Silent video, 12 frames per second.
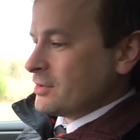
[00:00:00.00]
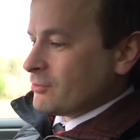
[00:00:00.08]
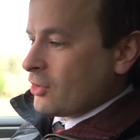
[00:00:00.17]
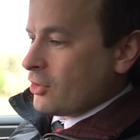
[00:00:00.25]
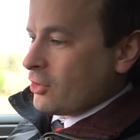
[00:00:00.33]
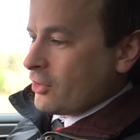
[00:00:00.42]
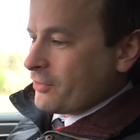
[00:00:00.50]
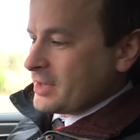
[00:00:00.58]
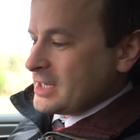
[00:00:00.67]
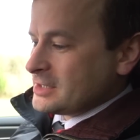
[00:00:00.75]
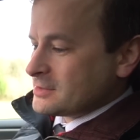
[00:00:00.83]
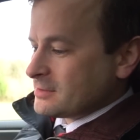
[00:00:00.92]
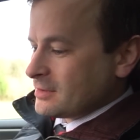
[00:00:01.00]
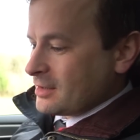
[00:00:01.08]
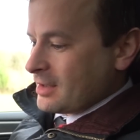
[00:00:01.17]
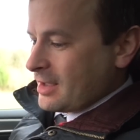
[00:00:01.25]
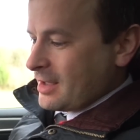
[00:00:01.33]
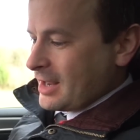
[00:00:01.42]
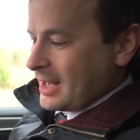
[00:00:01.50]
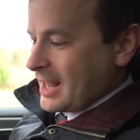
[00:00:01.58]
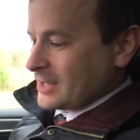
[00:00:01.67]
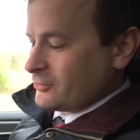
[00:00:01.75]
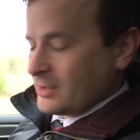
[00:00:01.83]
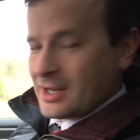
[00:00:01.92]
more of these
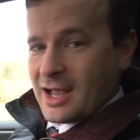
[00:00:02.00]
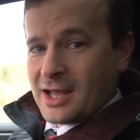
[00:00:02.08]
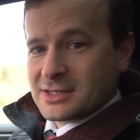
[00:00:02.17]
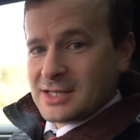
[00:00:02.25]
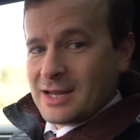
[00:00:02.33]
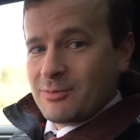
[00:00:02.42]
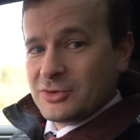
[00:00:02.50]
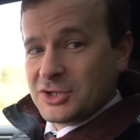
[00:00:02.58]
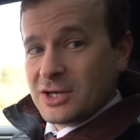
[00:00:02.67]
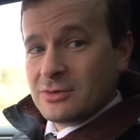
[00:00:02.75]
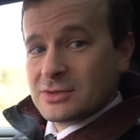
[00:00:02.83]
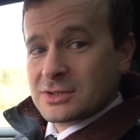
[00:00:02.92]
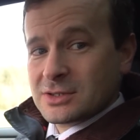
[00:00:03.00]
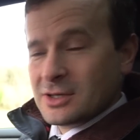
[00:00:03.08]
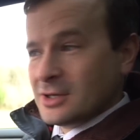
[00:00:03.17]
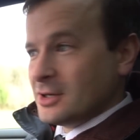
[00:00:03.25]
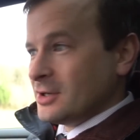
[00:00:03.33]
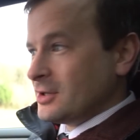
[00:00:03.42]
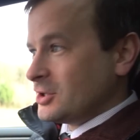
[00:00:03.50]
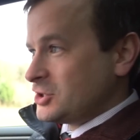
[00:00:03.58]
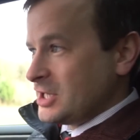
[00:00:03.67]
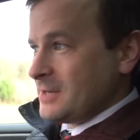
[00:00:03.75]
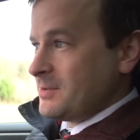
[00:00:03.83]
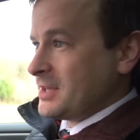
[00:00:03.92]
electric cars they produce, the
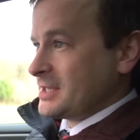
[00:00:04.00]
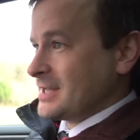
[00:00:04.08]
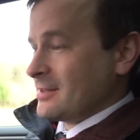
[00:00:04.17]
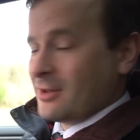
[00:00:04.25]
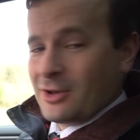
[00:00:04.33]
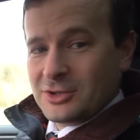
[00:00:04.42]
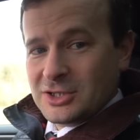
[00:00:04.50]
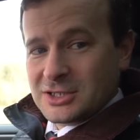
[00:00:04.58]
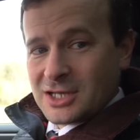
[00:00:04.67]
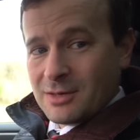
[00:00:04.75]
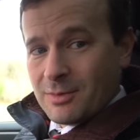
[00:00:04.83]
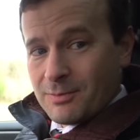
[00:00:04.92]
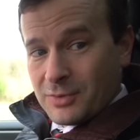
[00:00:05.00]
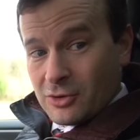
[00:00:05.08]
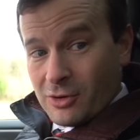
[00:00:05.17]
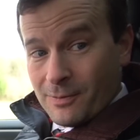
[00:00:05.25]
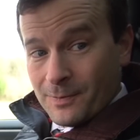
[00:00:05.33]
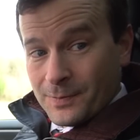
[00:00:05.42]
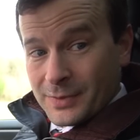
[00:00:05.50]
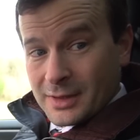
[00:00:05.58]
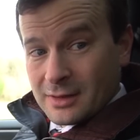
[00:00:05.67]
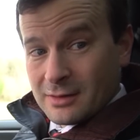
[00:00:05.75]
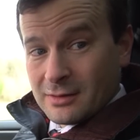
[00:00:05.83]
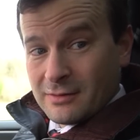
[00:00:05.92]
cheaper the technology is going to
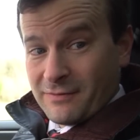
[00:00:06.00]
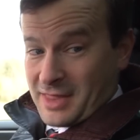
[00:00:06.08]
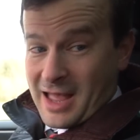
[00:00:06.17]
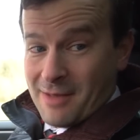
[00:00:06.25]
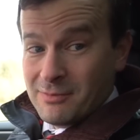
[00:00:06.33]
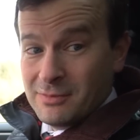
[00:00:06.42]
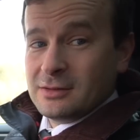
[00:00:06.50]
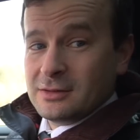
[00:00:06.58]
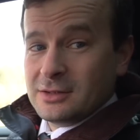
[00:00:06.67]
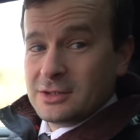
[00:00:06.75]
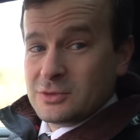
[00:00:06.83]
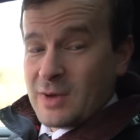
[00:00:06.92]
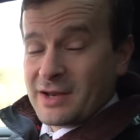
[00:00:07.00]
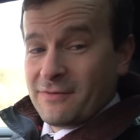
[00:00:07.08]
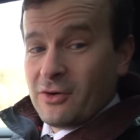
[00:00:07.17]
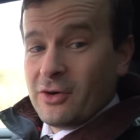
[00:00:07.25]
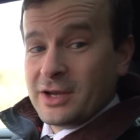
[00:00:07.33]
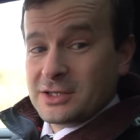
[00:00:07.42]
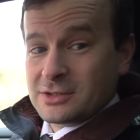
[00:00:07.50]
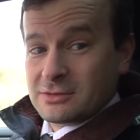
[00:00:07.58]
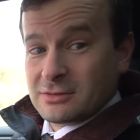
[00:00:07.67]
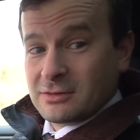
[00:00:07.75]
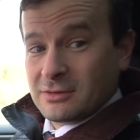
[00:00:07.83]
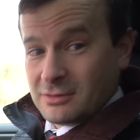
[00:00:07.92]
become for them. 2040's
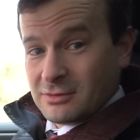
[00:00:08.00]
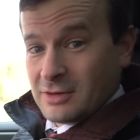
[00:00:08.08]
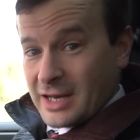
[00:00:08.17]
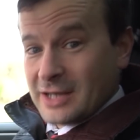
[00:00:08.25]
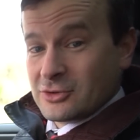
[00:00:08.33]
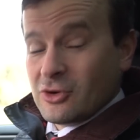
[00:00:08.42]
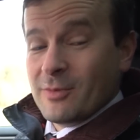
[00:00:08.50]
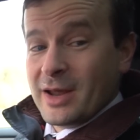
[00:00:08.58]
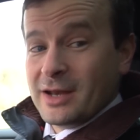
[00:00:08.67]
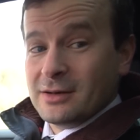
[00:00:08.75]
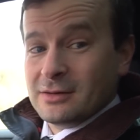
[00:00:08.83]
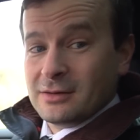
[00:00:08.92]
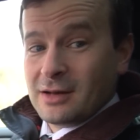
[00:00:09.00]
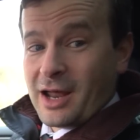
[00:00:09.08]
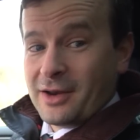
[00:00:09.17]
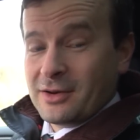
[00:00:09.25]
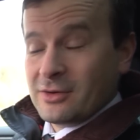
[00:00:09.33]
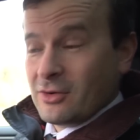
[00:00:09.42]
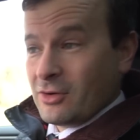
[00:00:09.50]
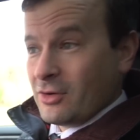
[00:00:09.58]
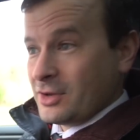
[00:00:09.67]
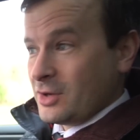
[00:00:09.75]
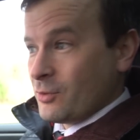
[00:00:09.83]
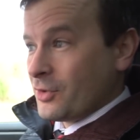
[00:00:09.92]
is coming, and
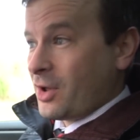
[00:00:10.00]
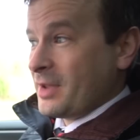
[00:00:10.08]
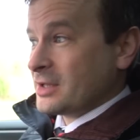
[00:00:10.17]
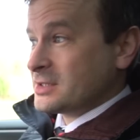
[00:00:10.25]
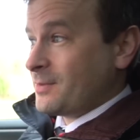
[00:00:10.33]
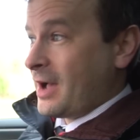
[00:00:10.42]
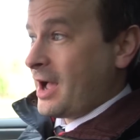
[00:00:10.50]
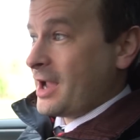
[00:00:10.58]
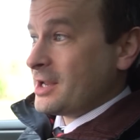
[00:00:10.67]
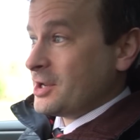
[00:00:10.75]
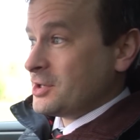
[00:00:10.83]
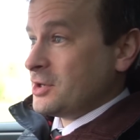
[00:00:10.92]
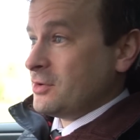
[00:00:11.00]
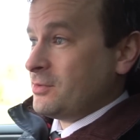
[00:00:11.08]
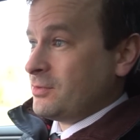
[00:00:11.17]
you will not be able to buy a new